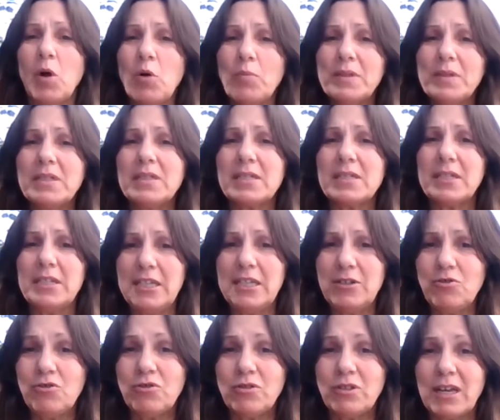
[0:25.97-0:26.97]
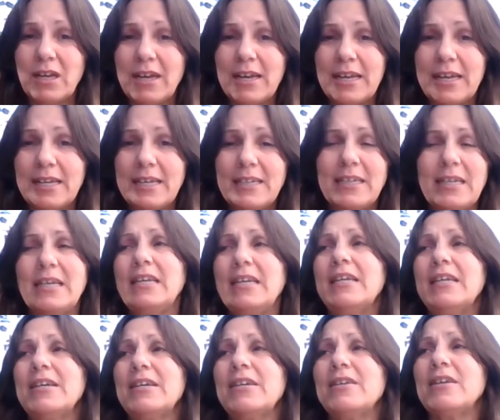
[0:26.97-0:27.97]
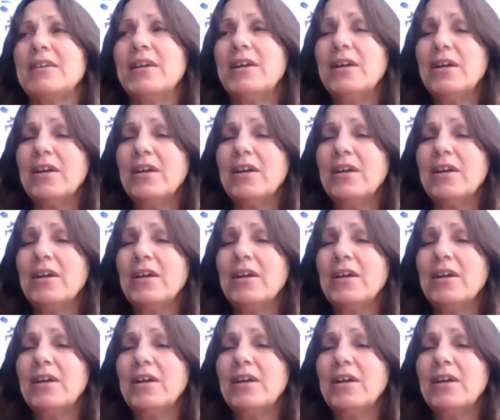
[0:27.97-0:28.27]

moments each day in